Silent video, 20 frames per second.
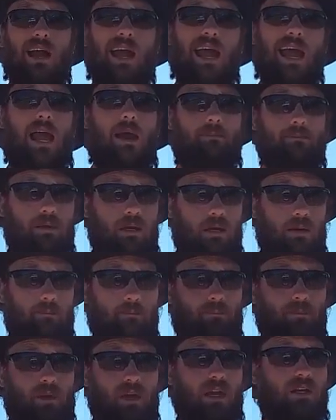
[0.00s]
happy.
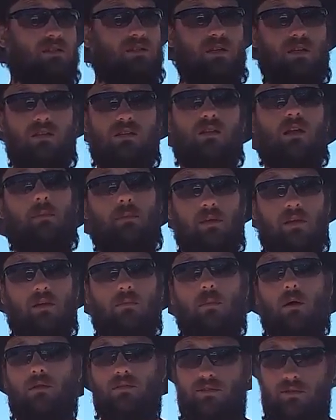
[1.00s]
It's just, I mean,
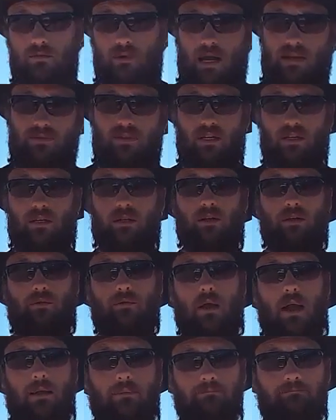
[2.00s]
come on, it's the right thing to do,
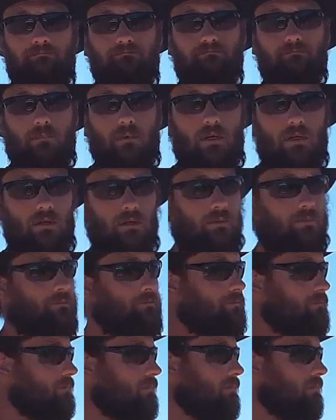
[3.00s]
right?
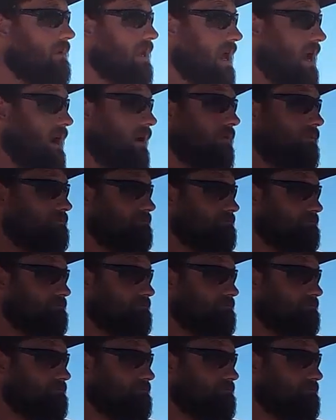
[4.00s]
Now,